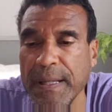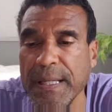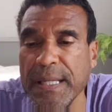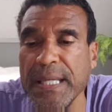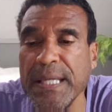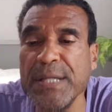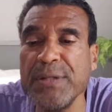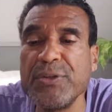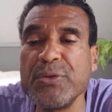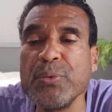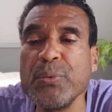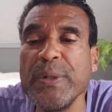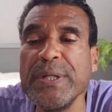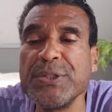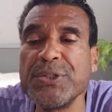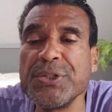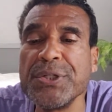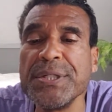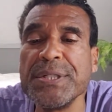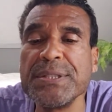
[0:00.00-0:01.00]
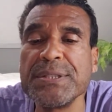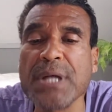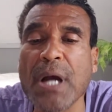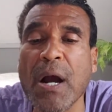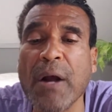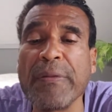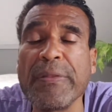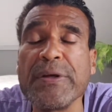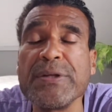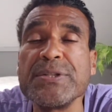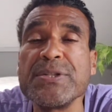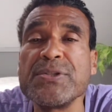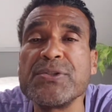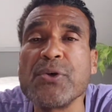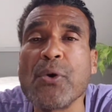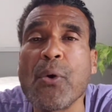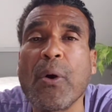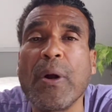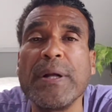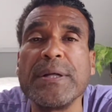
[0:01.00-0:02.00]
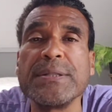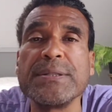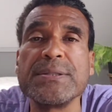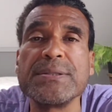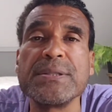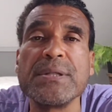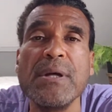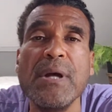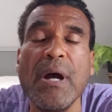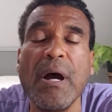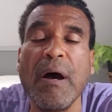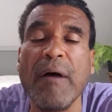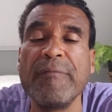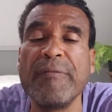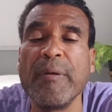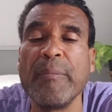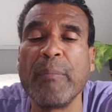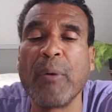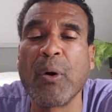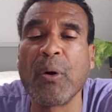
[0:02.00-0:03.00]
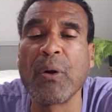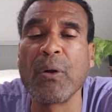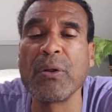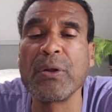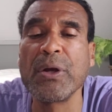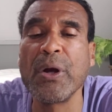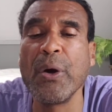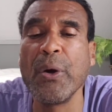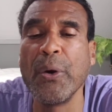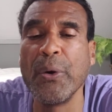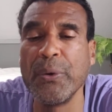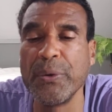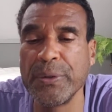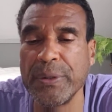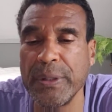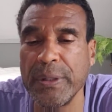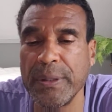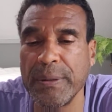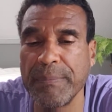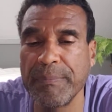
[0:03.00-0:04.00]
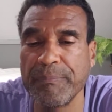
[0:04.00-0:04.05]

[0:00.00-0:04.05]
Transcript: Intuitions are the source of the moral code.